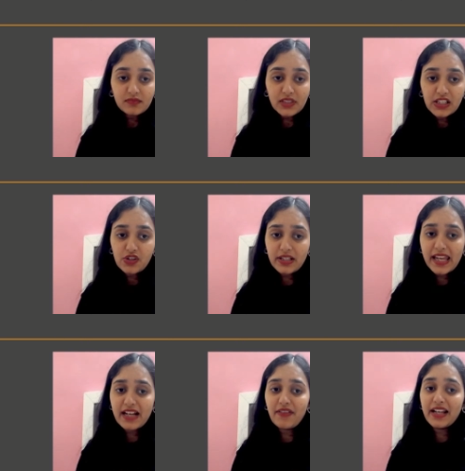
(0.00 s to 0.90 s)
So
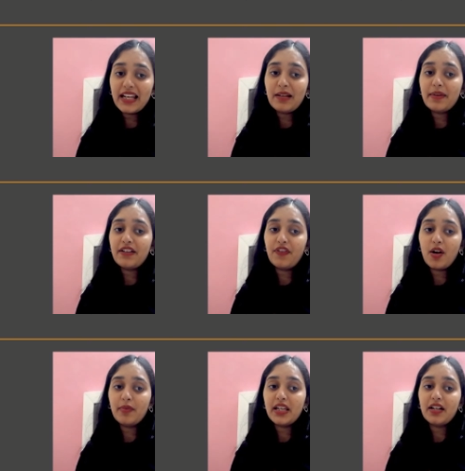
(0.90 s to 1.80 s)
take one element
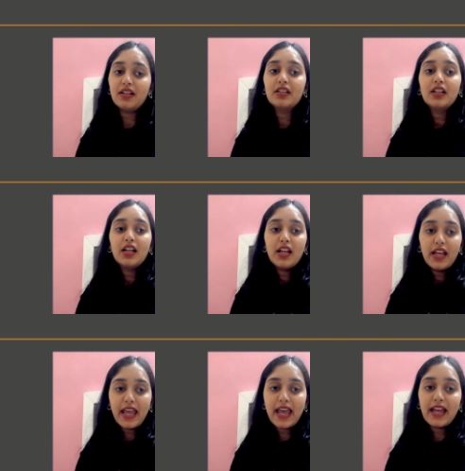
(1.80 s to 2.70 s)
from here
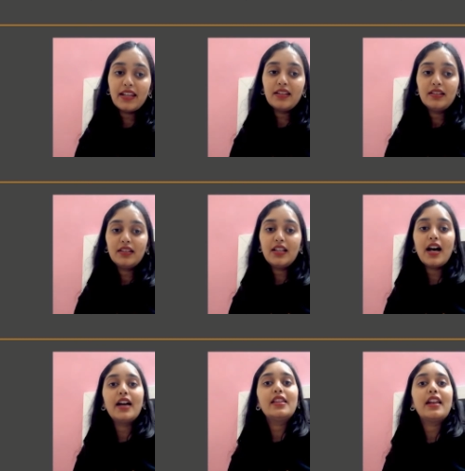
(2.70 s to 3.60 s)
and the
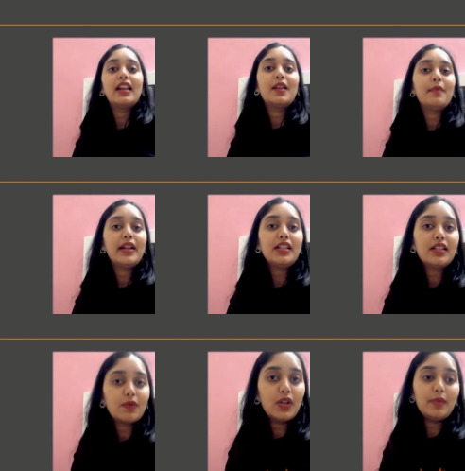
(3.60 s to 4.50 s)
other element
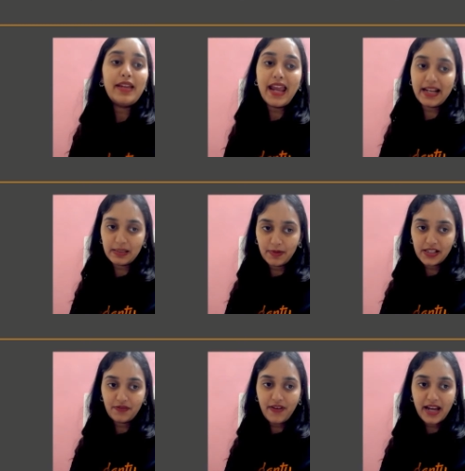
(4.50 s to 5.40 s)
will be x
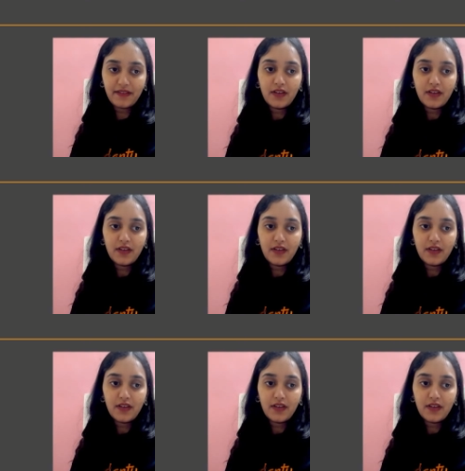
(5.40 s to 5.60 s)
plus 5.